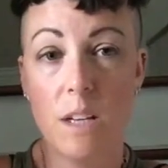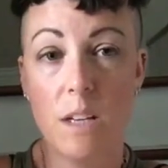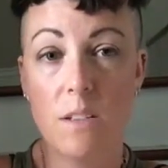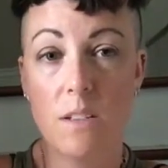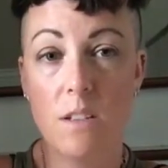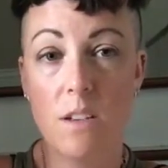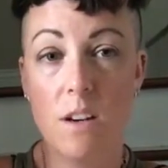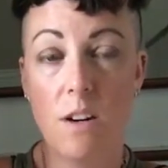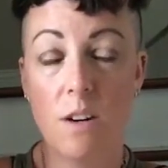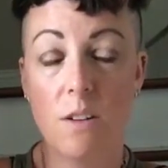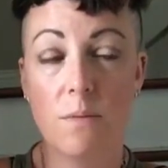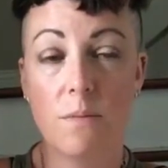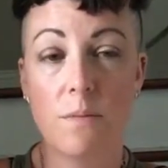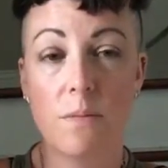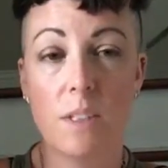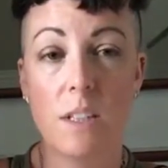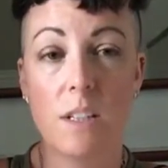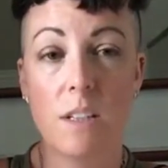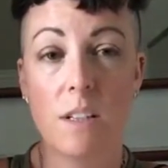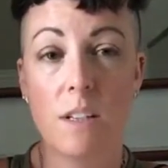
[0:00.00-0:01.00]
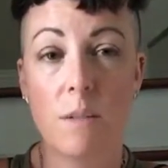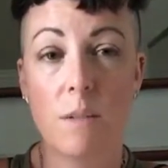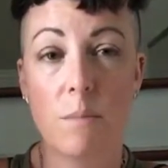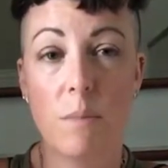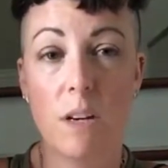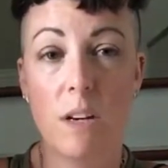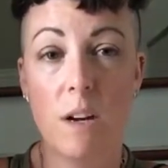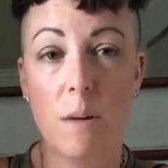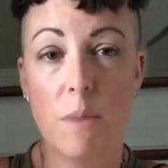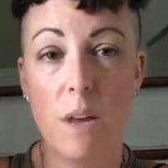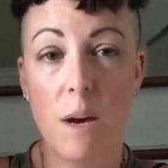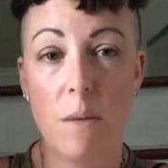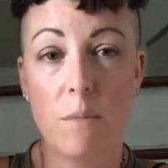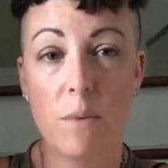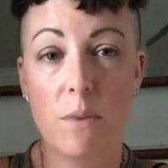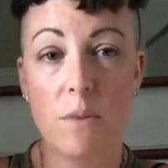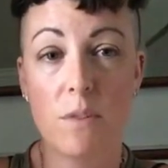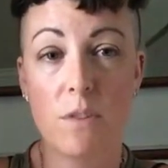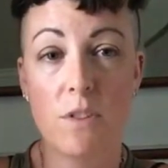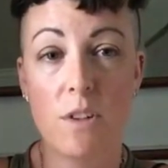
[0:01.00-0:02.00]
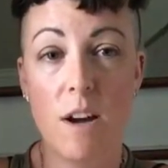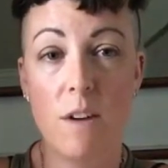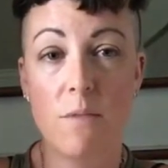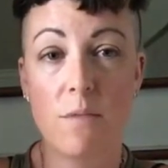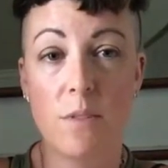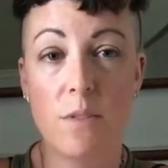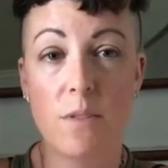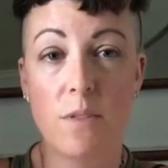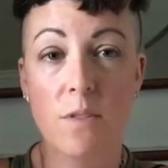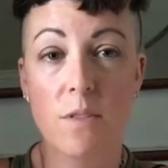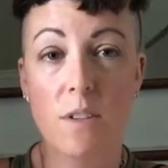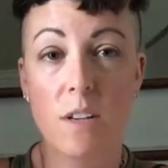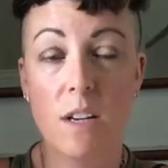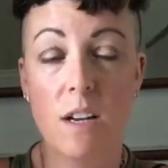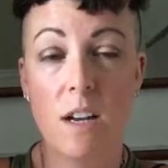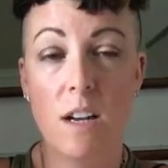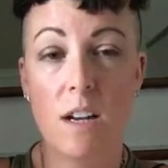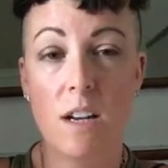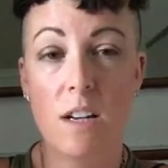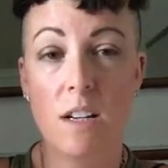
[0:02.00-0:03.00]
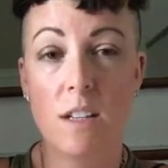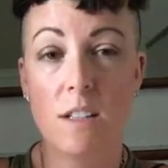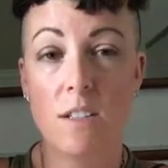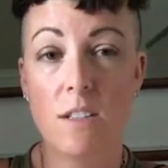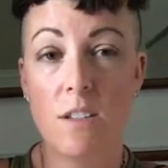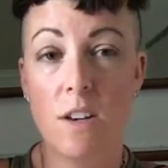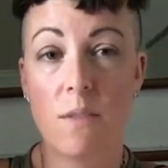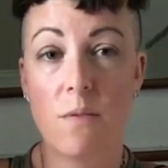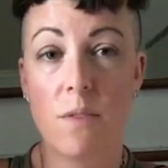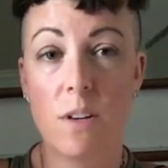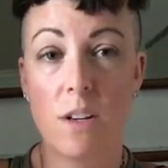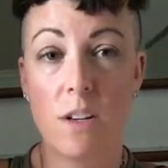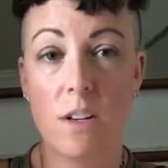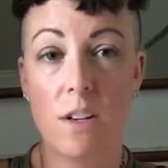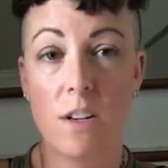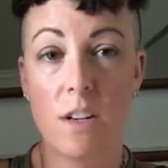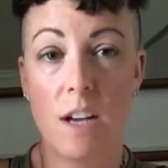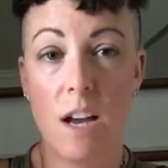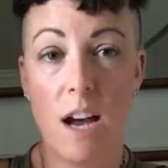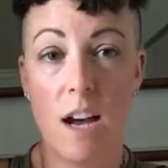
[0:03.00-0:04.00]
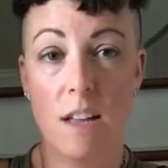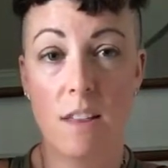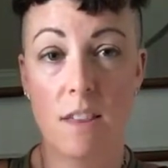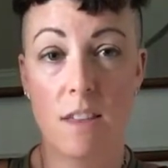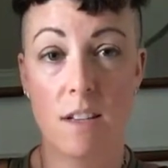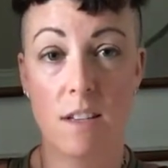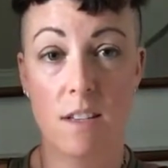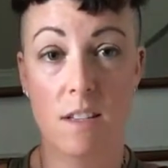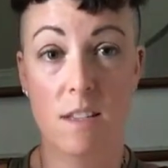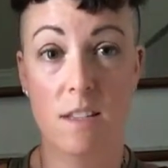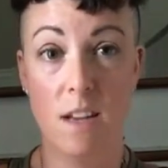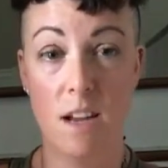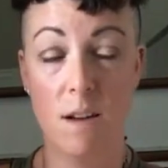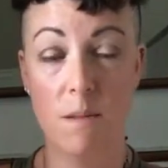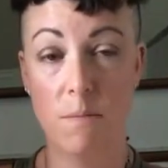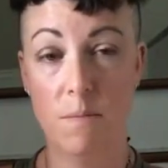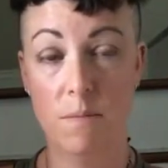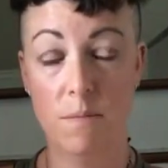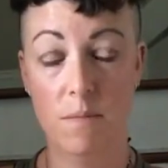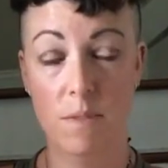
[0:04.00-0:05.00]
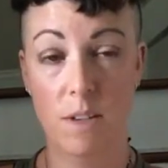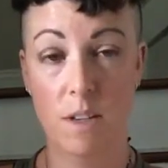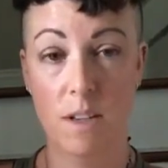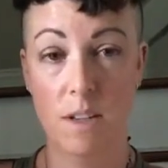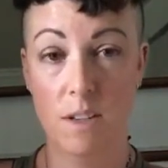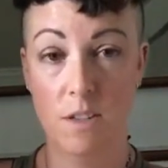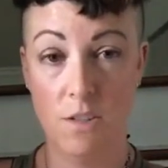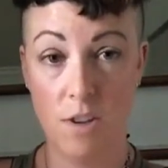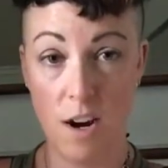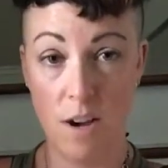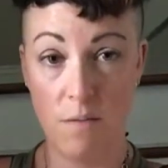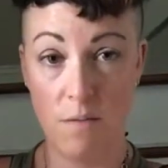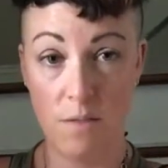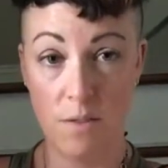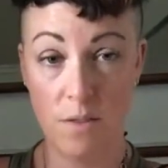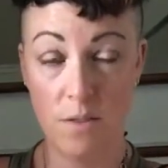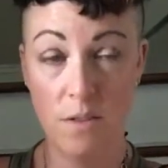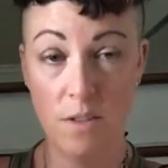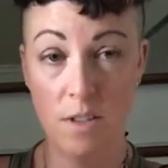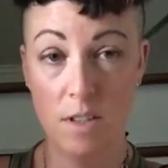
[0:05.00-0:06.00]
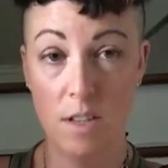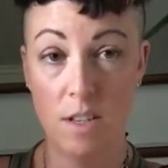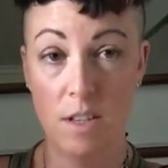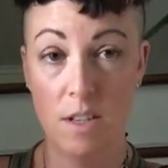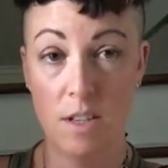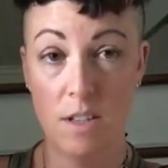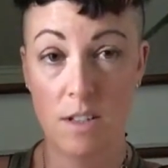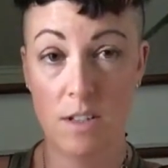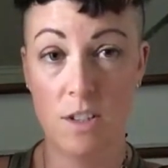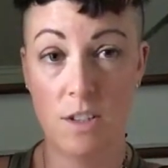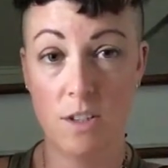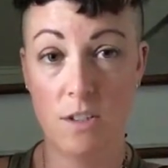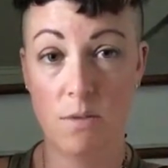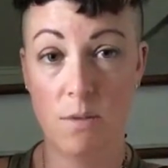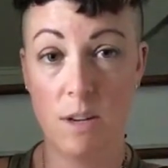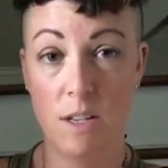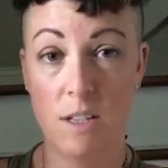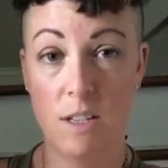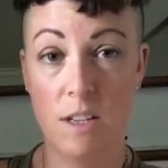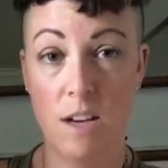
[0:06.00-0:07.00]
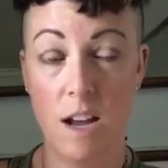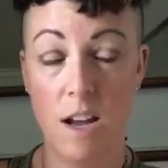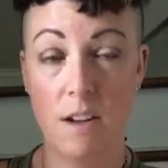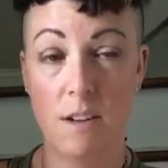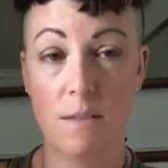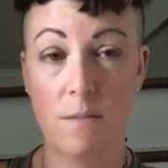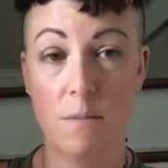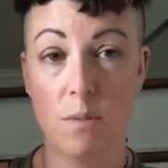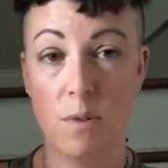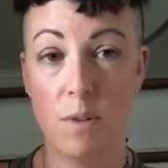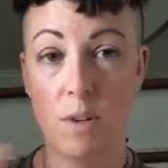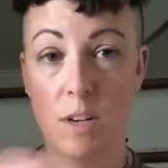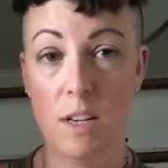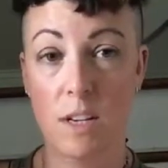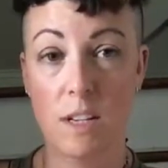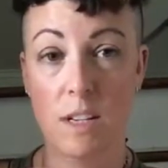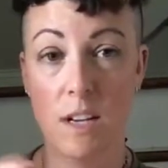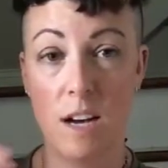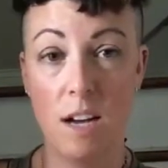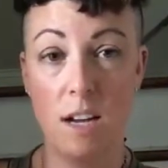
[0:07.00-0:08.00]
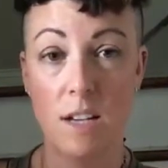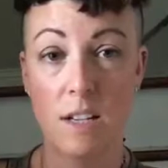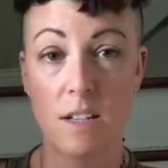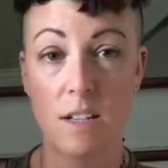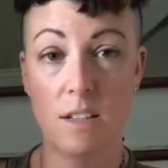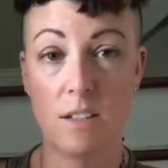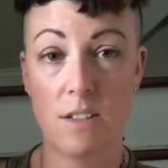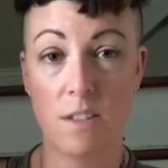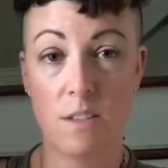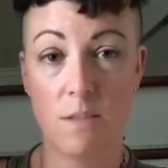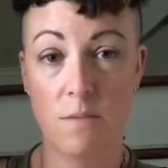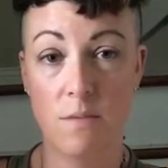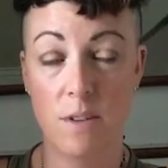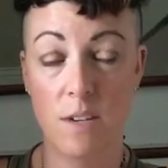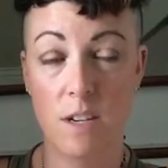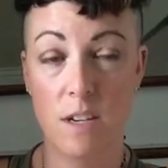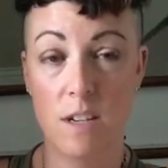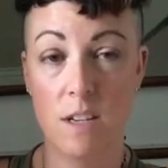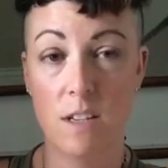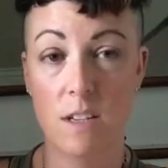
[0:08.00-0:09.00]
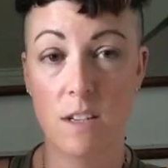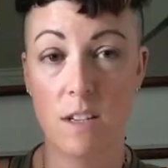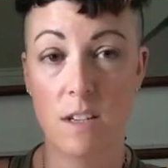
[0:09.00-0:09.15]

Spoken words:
So, pick up that bowl of dry food and start feeding your cat the same dry food just twice a day, morning and night, and just feed,